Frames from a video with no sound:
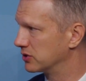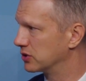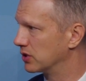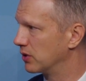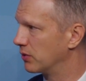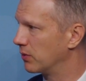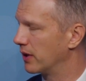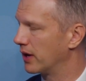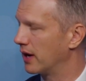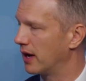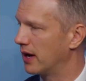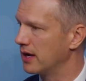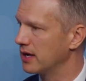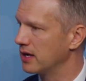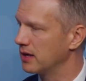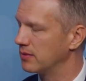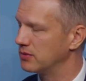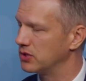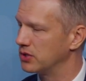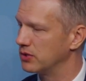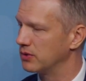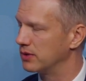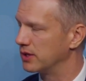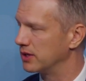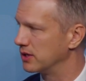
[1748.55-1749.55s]
So what I
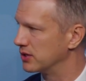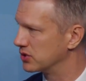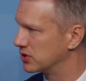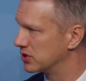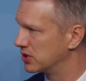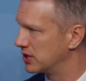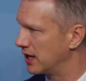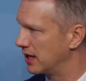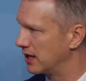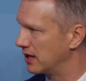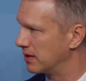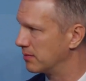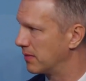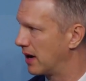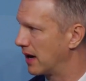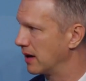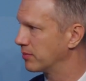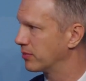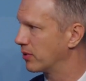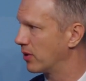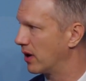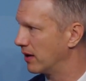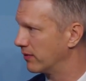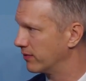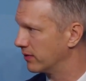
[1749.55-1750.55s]
am doing is stating my
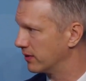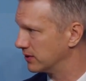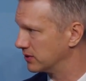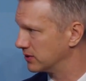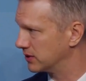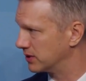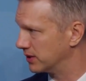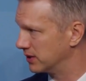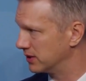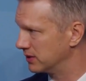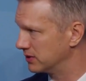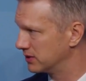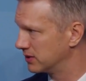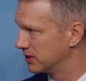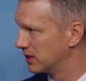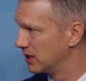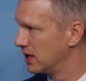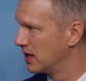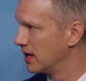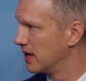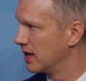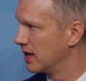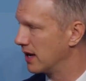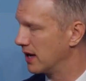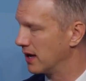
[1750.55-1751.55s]
preferences
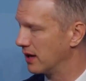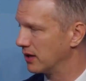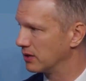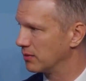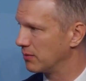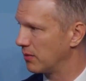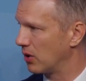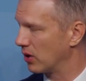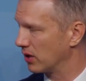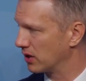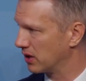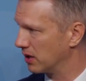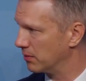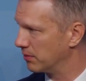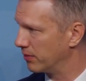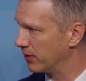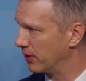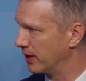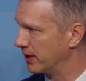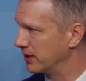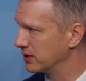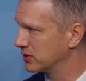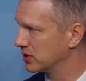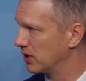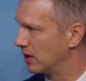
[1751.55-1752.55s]
in the
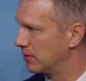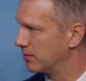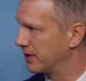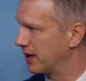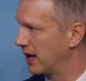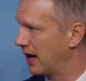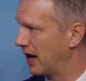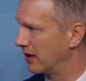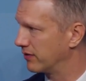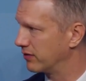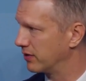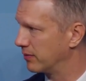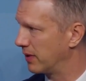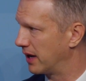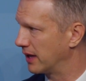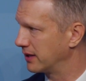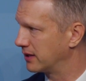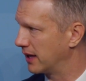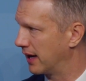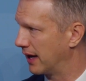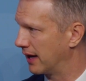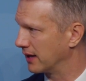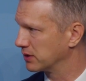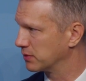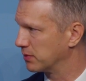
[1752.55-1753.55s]
marketplace on behalf of my
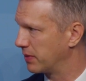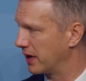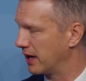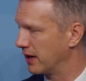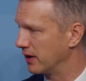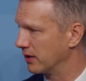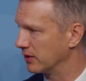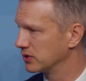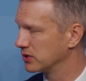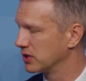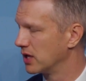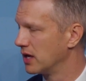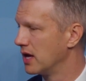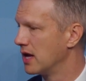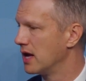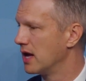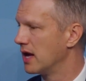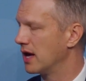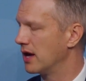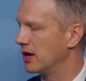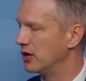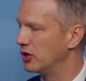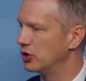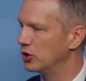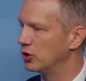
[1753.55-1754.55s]
taxpayers
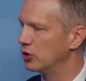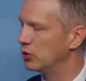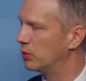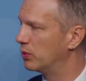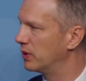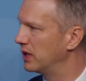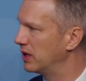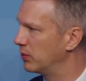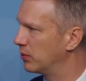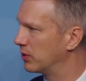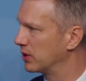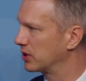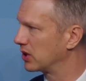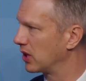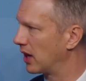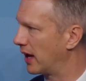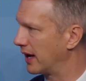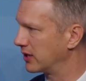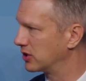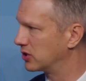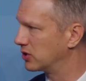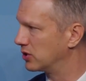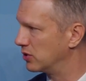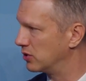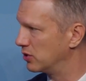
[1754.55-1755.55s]
and who we would
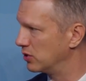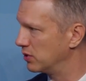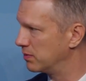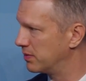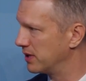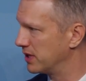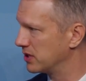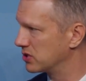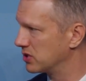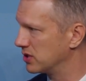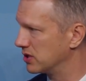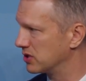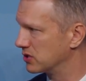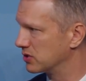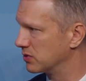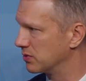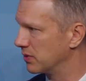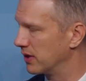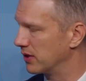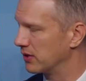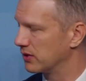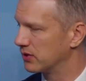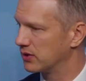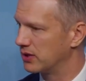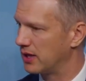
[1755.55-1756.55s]
like to do business
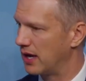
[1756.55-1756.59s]
with.